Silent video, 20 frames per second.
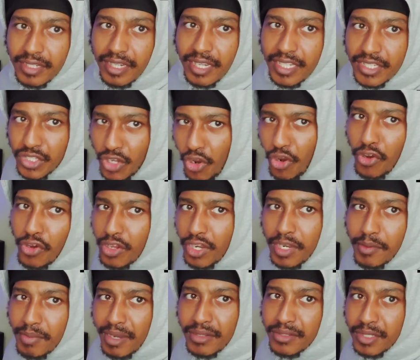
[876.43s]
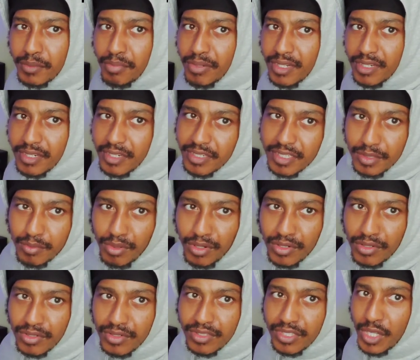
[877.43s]
It's all about the plugins,
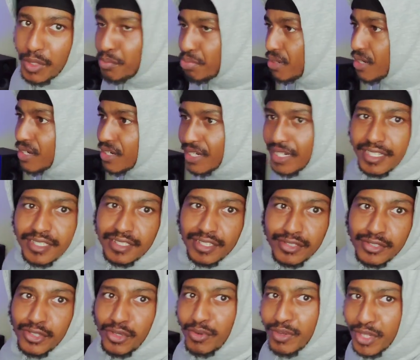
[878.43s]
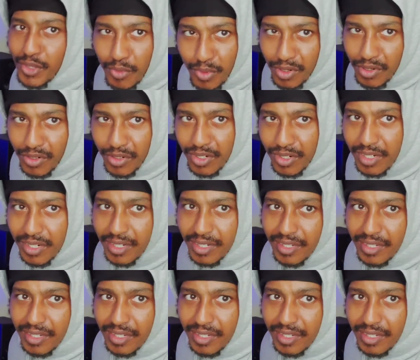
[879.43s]
bro. The plugins is doing the work.